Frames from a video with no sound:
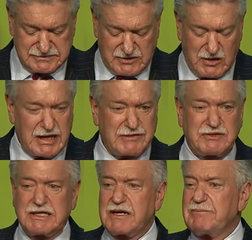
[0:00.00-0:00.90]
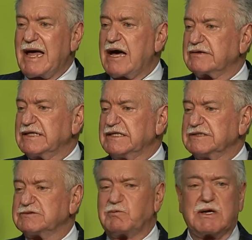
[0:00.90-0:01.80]
All I think about
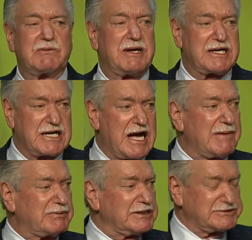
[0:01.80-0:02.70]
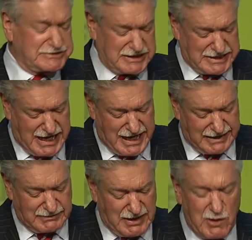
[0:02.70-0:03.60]
is what do we accomplish today?
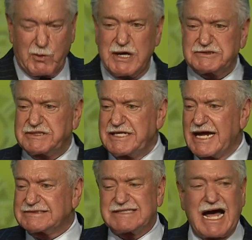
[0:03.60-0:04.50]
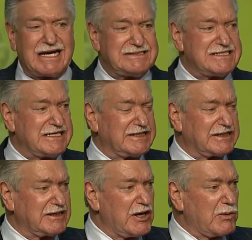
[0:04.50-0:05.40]
Where's the next idea?
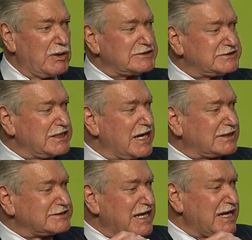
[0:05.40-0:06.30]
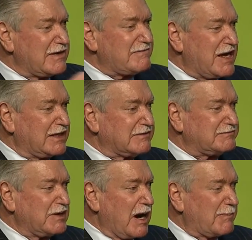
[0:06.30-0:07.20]
Where's the next innovative
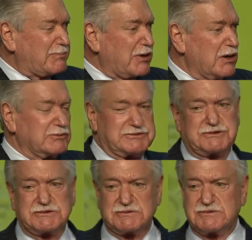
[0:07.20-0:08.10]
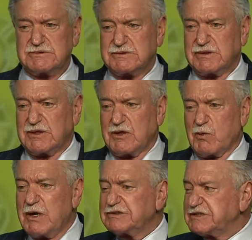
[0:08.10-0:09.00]
approach?
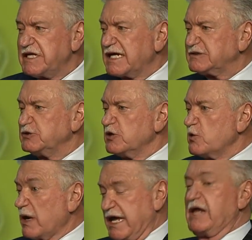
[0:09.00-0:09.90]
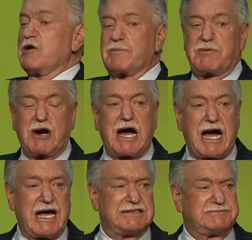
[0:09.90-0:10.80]
Where's the next new
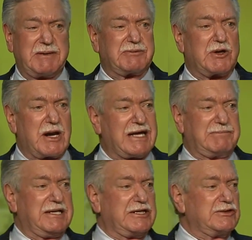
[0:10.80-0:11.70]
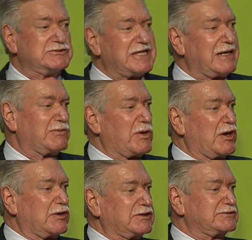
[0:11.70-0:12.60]
enterprise? People don't like me to use that
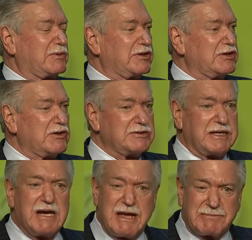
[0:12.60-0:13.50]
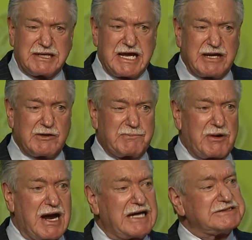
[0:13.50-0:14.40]
word because we're union, but
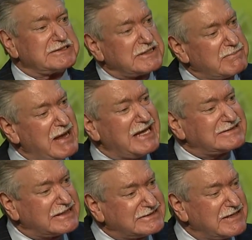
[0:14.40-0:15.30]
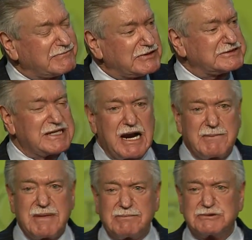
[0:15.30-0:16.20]
enterprises that makes a difference in our
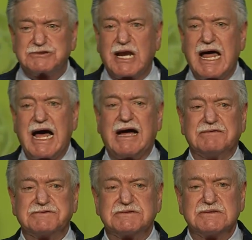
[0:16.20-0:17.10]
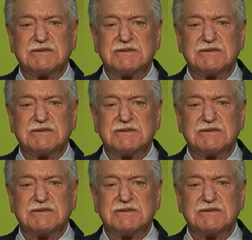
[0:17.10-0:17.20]
members' lives.